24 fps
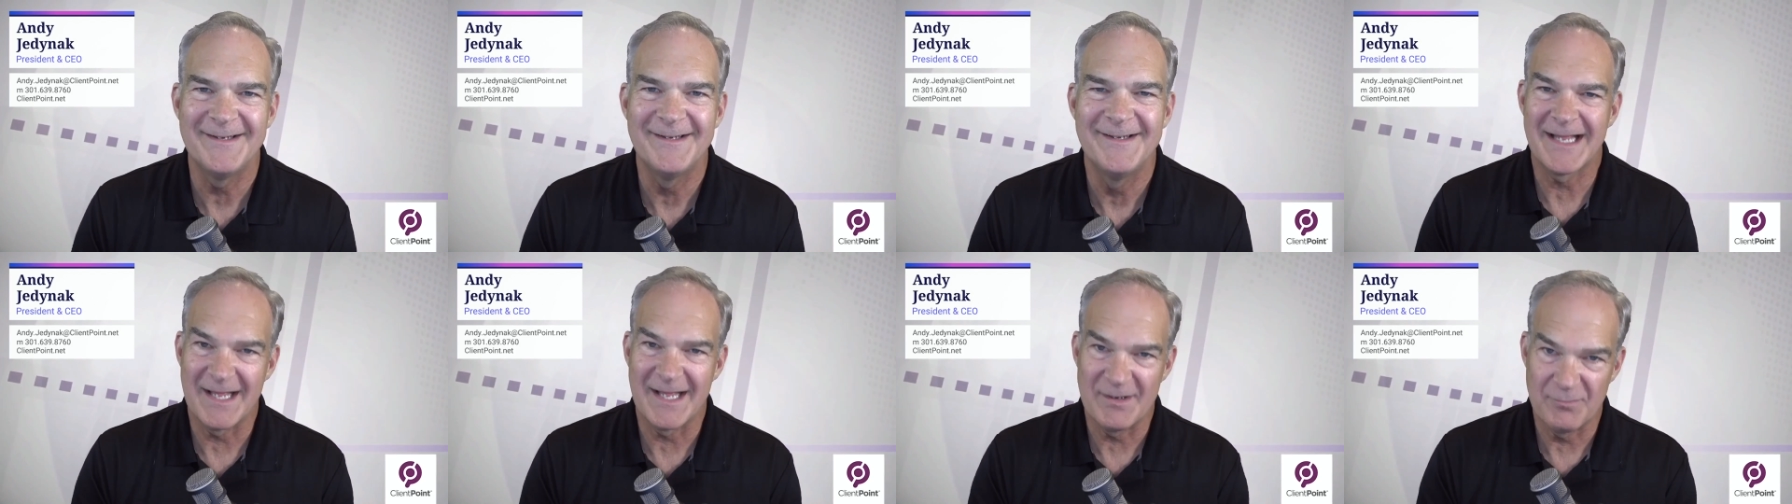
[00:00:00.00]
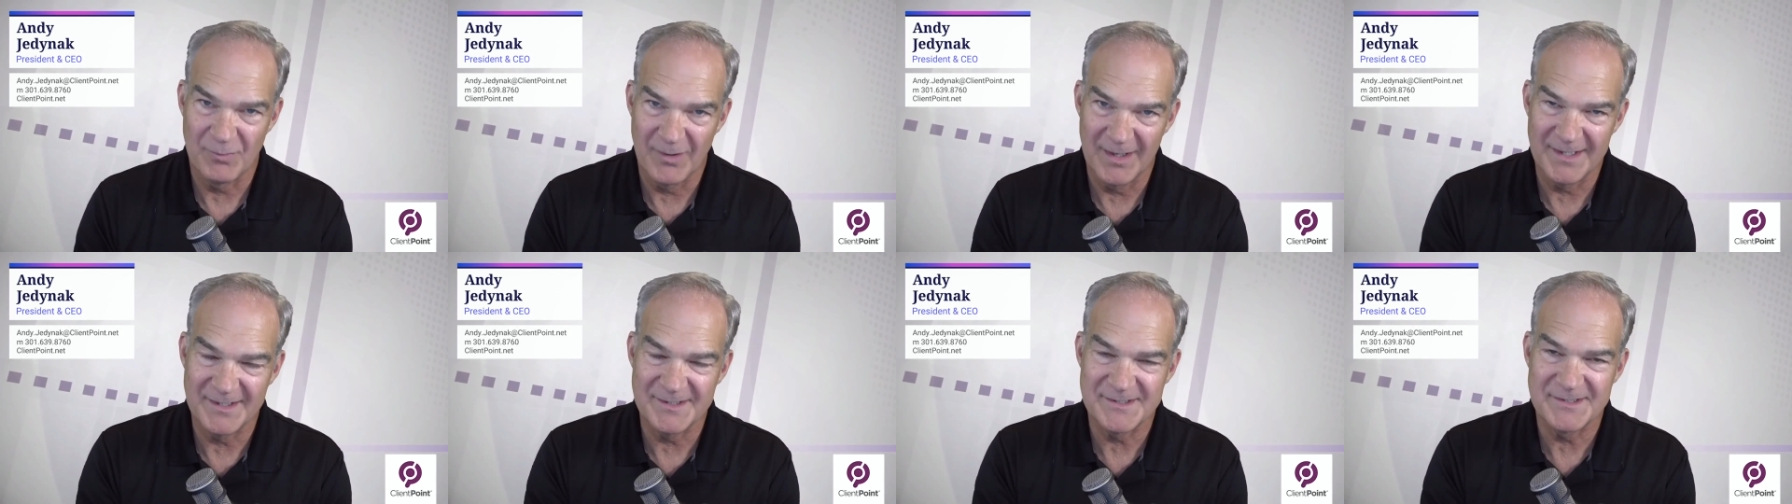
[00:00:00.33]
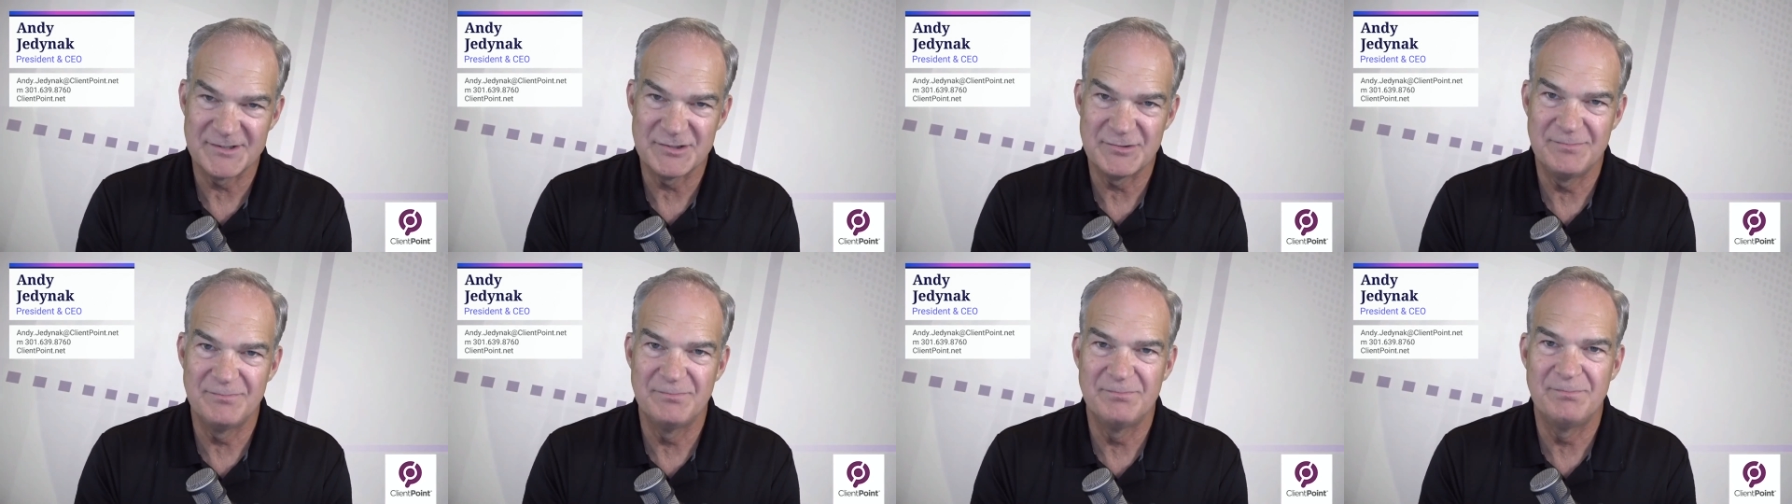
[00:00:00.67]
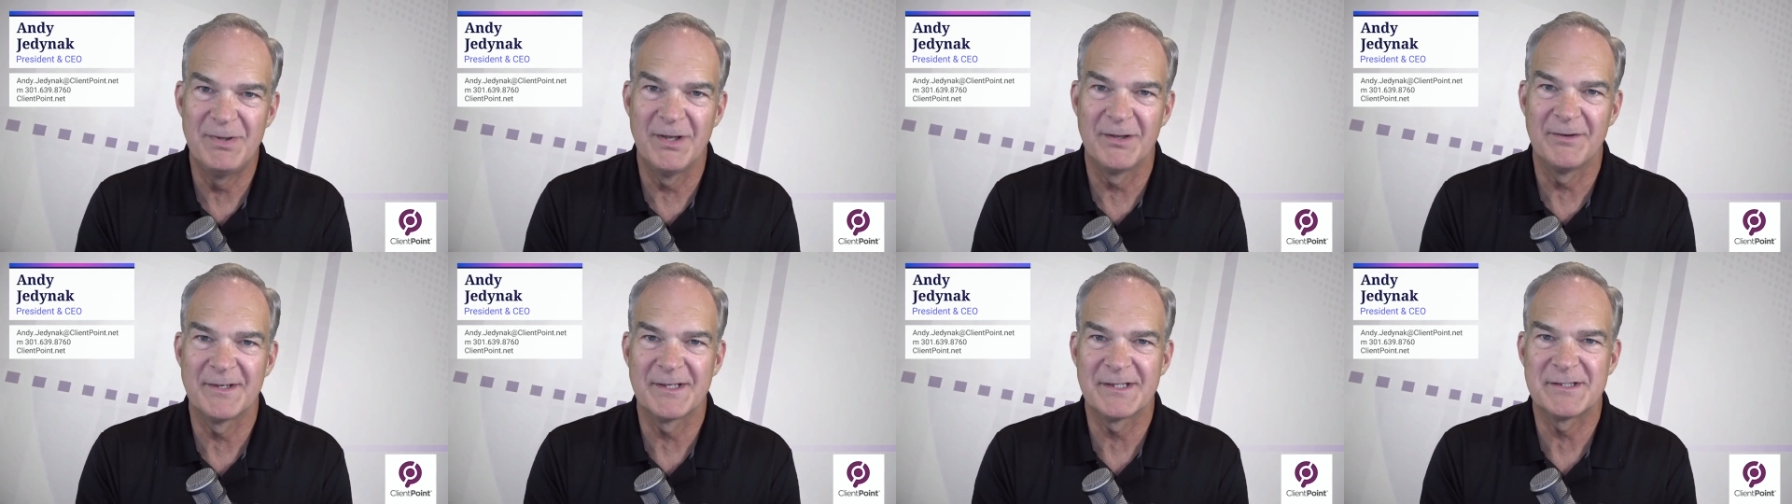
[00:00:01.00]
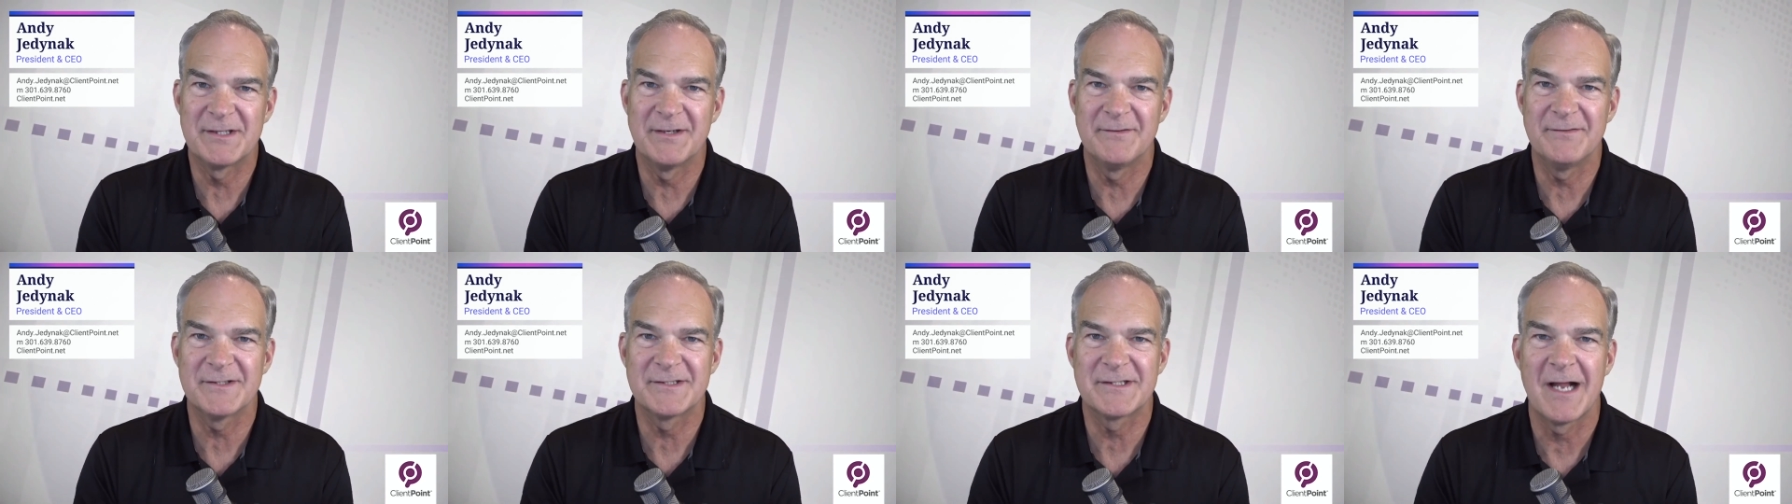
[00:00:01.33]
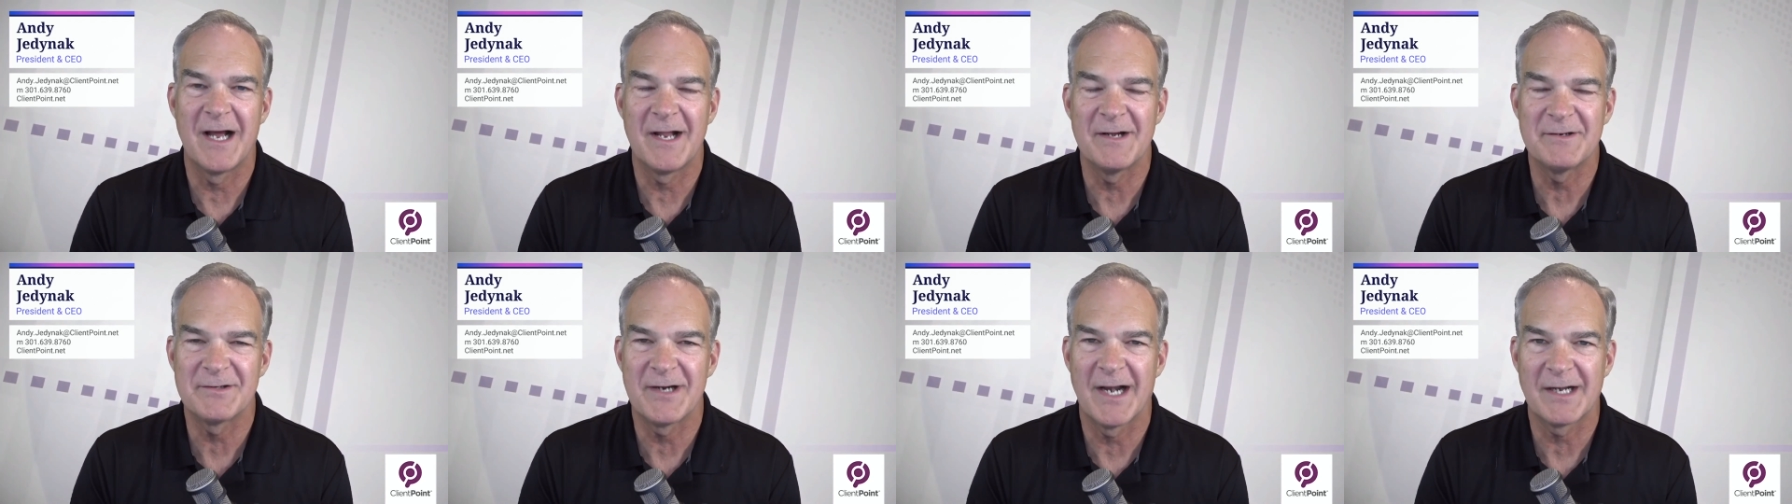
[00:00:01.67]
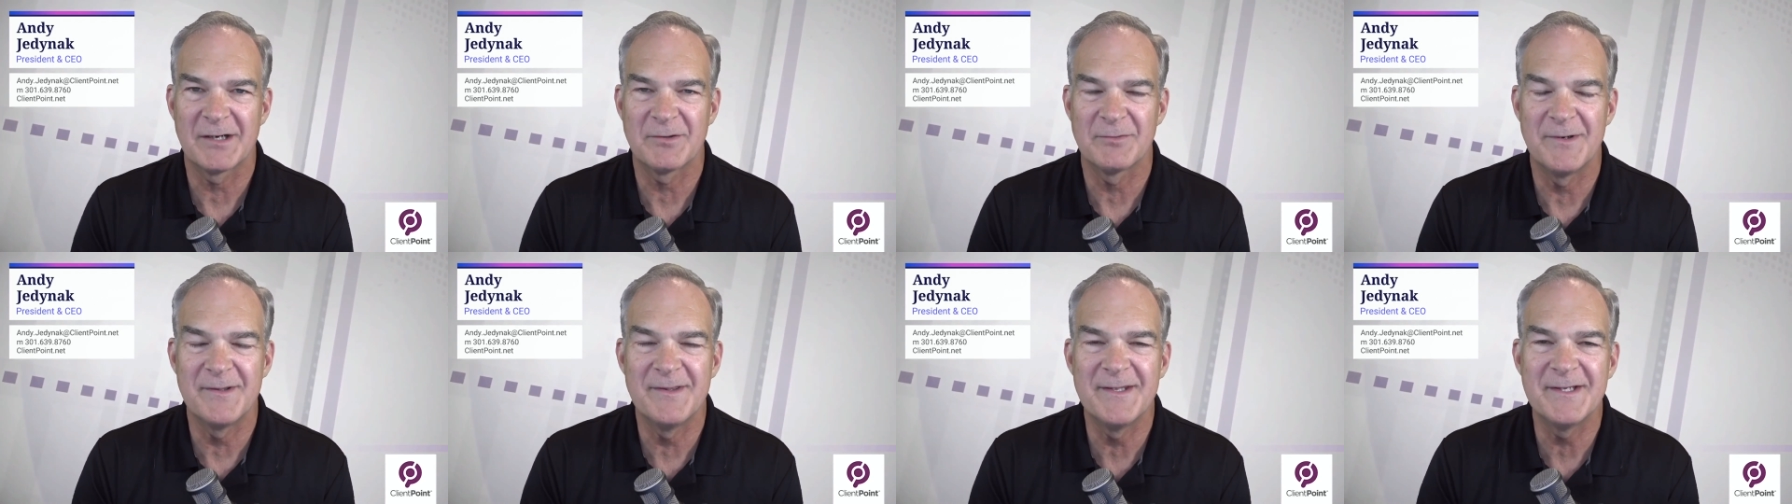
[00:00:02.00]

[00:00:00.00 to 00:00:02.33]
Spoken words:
and again, what is building service contractor?